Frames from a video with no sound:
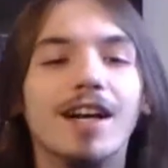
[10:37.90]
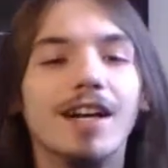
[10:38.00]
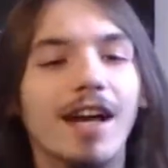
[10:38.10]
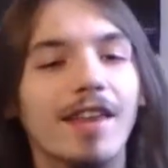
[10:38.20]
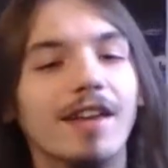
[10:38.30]

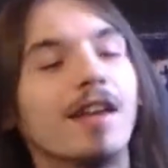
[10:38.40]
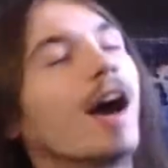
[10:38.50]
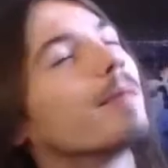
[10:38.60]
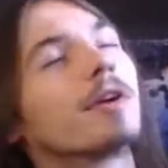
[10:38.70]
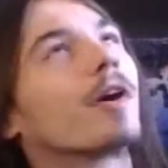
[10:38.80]
And then
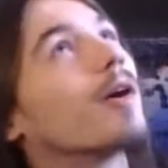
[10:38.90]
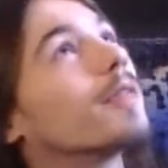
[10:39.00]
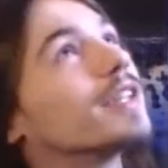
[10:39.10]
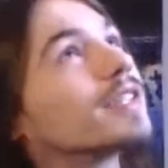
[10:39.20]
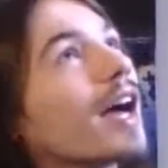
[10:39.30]
I've been growing
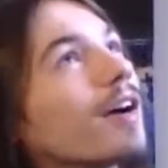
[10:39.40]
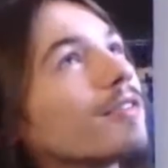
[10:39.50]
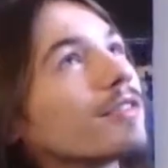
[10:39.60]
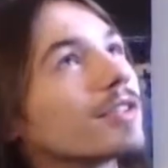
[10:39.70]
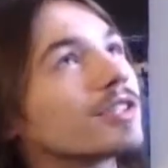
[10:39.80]
this out
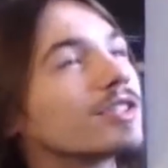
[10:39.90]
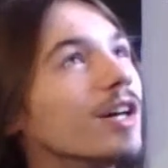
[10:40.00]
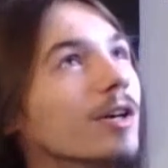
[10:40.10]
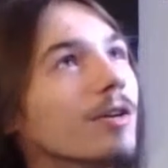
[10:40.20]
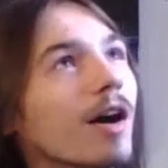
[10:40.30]
for
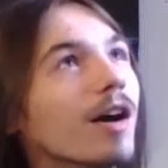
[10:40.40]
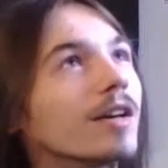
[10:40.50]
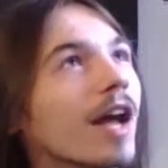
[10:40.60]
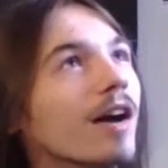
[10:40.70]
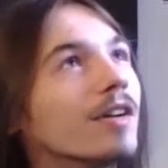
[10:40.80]
so long now.